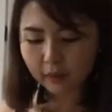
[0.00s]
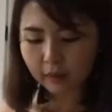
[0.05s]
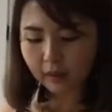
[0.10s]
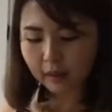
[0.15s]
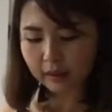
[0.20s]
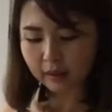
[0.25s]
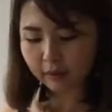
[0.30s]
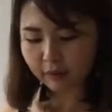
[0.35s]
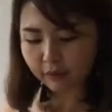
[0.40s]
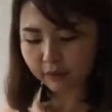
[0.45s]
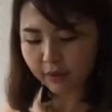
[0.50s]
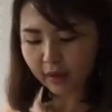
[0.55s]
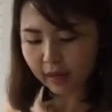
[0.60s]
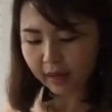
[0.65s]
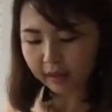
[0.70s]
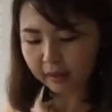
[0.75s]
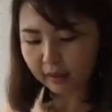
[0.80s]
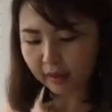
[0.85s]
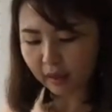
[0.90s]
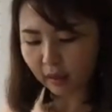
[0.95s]
and
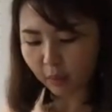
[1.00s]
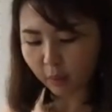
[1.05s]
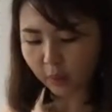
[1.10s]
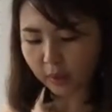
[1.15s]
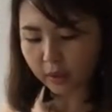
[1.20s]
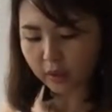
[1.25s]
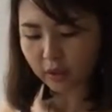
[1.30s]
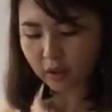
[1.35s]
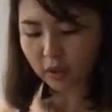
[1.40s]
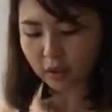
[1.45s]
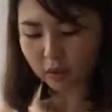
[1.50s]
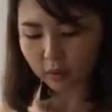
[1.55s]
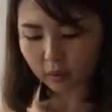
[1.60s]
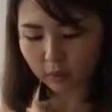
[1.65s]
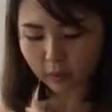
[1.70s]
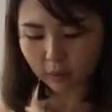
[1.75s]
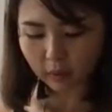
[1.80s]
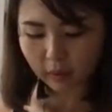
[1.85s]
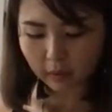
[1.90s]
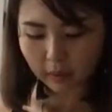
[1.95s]
I think I want
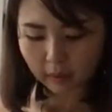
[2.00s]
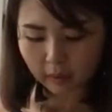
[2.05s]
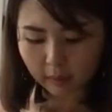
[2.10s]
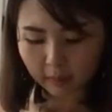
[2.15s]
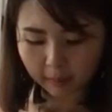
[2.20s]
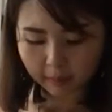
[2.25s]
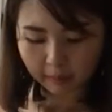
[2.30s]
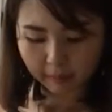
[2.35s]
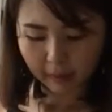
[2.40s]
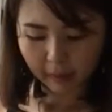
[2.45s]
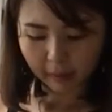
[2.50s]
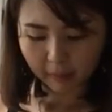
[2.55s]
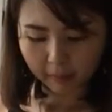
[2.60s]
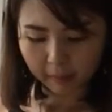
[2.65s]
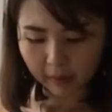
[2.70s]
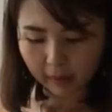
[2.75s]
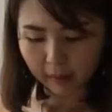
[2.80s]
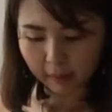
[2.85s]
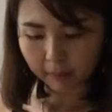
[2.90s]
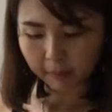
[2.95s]
to
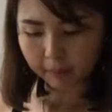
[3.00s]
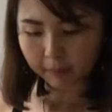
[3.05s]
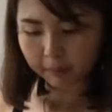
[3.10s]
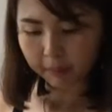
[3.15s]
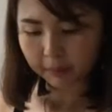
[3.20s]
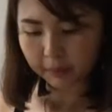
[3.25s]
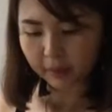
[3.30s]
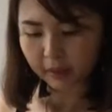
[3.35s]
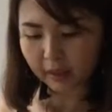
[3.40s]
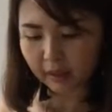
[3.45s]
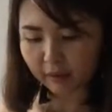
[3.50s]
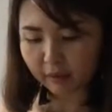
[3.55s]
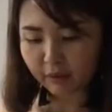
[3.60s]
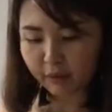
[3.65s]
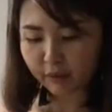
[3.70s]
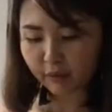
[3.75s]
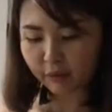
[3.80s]
maybe put it in